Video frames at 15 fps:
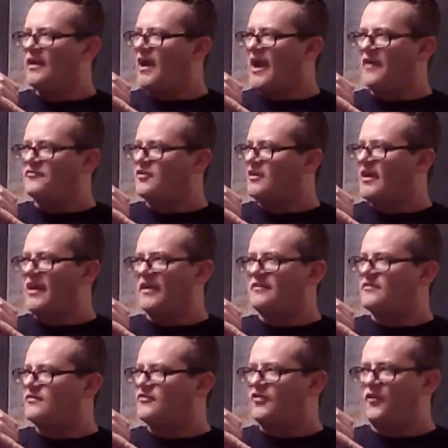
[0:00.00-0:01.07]
after
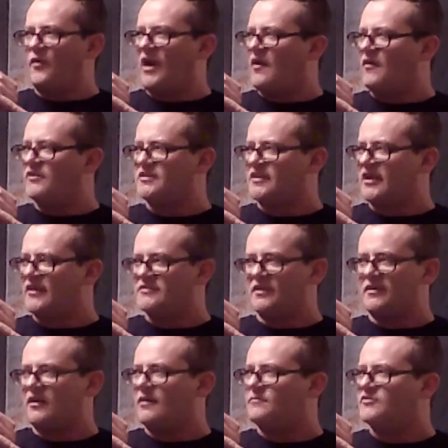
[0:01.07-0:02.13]
2 hours the guy's
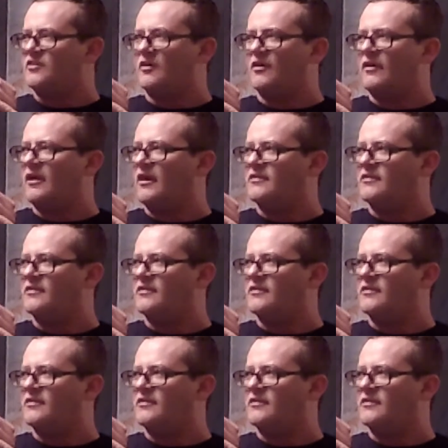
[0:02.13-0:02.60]
like, I'm sorry,